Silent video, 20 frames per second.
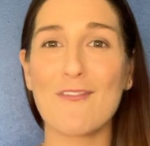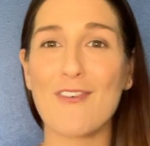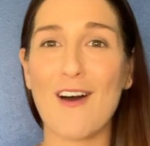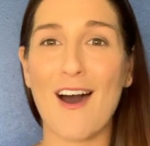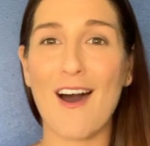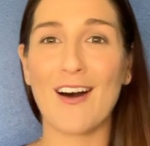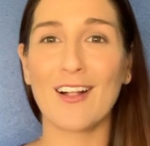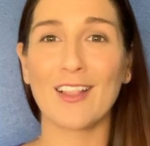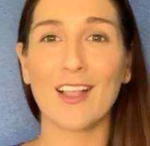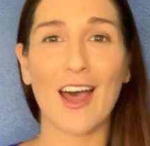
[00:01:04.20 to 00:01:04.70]

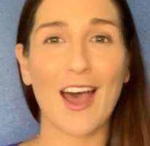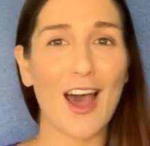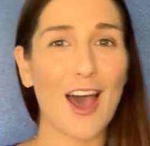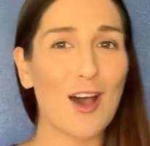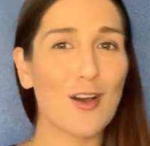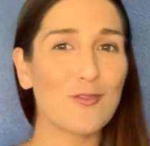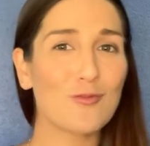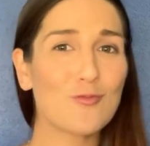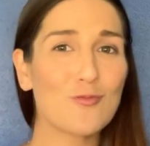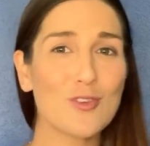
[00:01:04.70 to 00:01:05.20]
all,
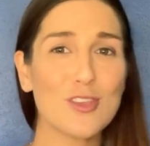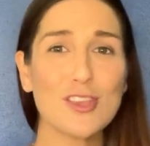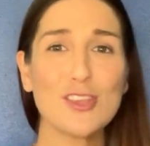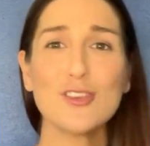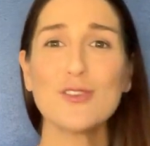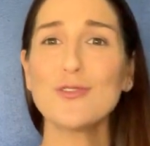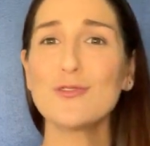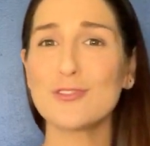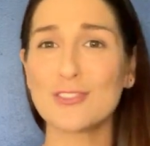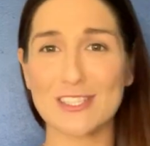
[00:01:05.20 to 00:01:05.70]
a
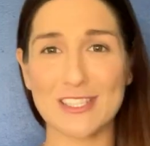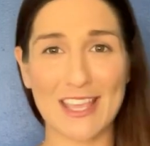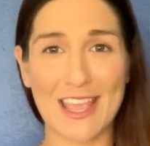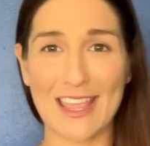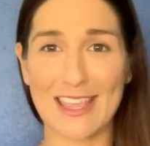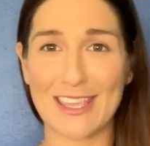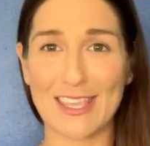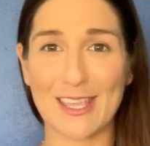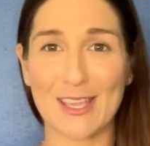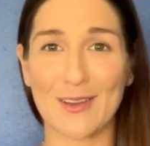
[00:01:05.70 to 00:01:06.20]
huge
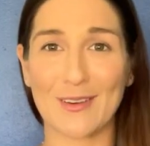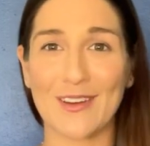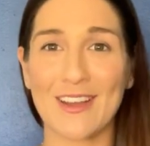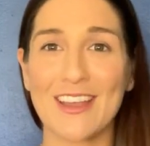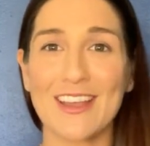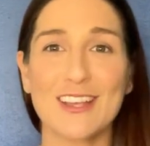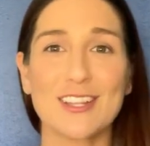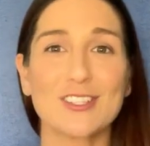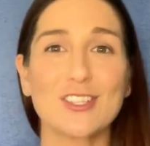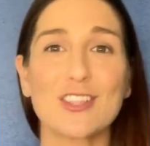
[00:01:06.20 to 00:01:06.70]
thank you
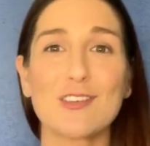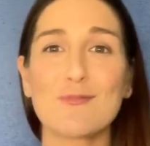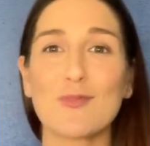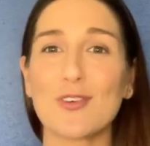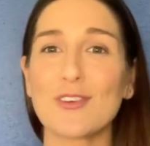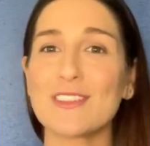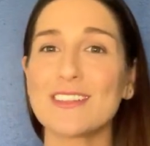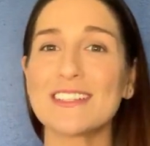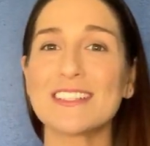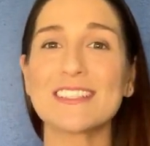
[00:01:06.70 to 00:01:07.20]
to the more
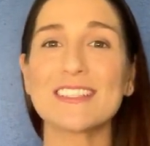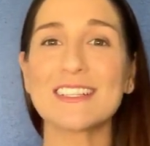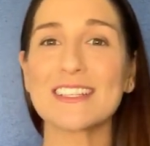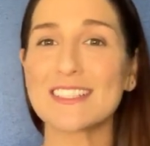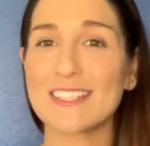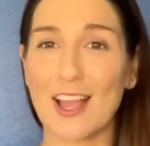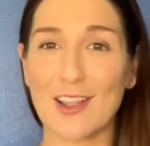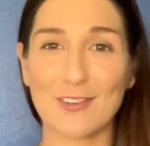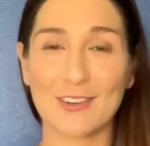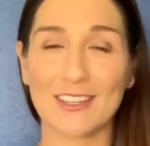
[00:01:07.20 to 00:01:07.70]
than
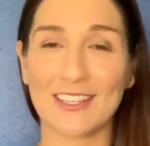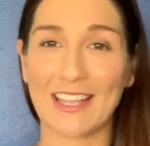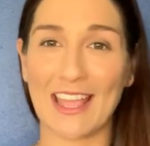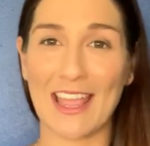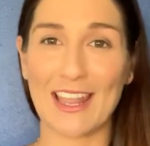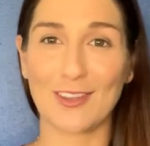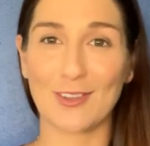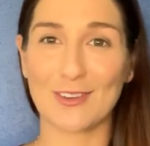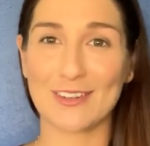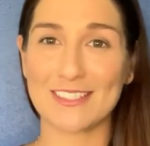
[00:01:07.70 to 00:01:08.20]
600
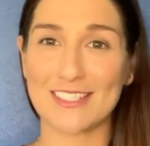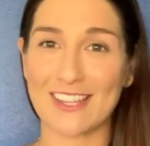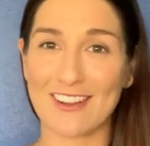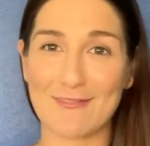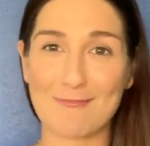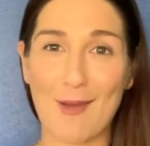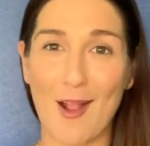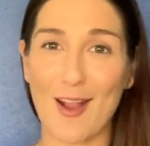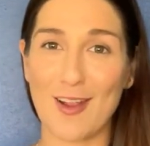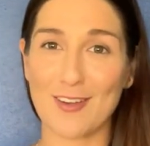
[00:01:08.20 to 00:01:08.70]
landlords that have
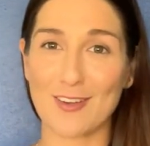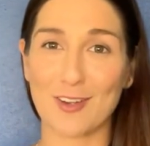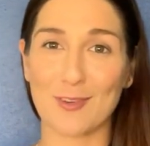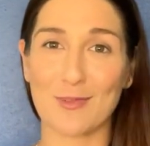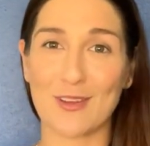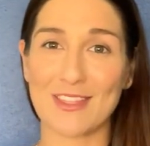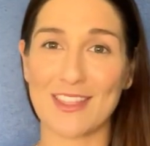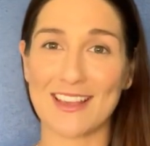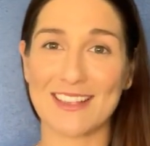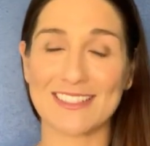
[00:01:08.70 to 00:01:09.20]
partnered
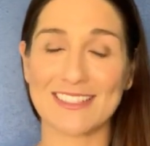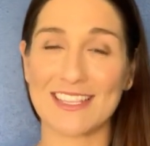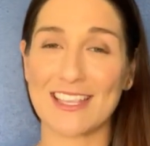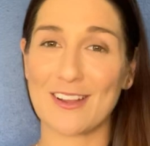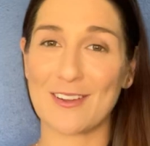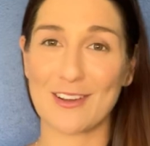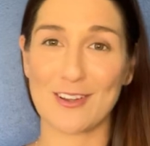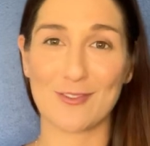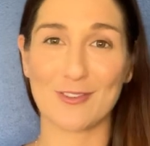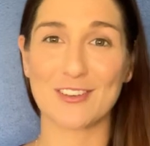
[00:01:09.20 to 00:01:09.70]
with us here
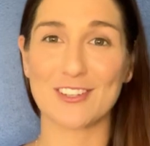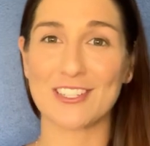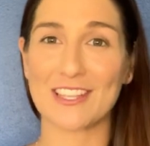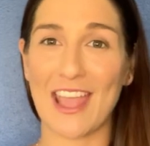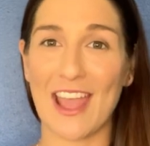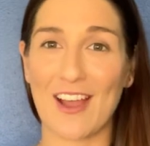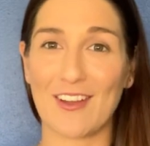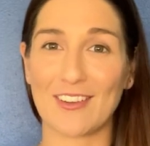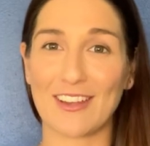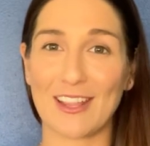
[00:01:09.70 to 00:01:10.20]
in Orange
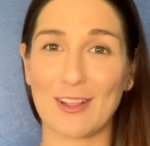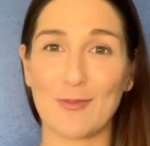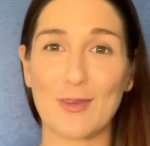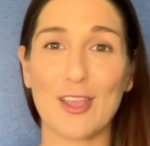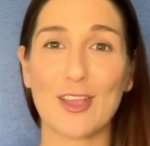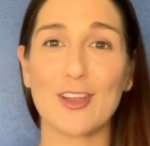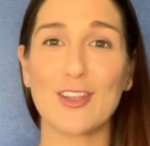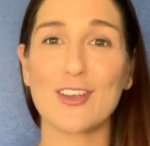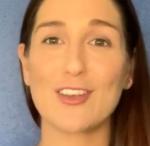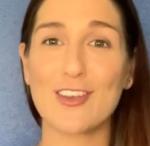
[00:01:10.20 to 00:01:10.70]
County. We
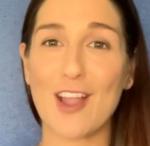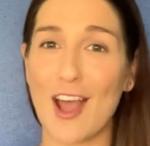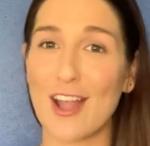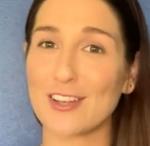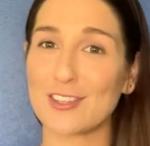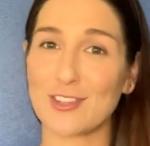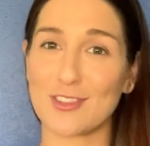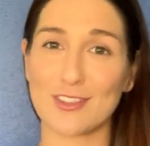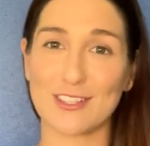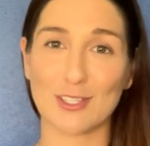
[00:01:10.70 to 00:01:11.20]
could not
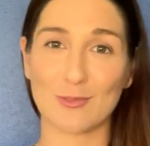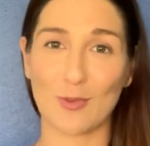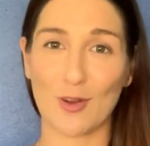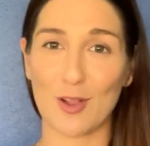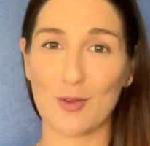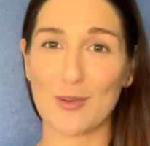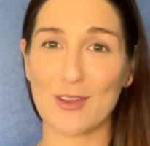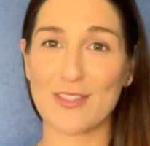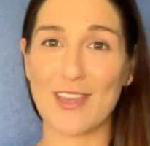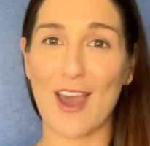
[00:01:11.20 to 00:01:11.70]
do this
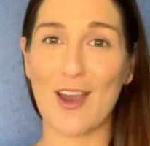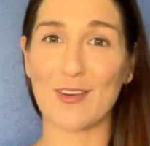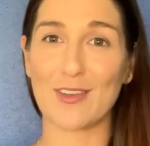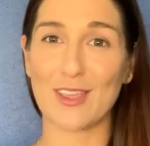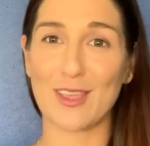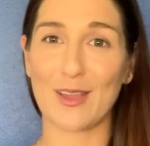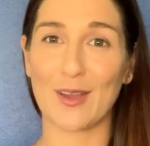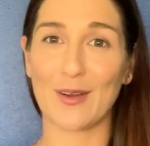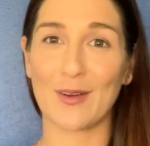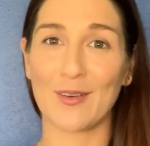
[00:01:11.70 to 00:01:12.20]
work without
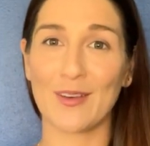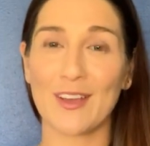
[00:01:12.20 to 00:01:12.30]
you.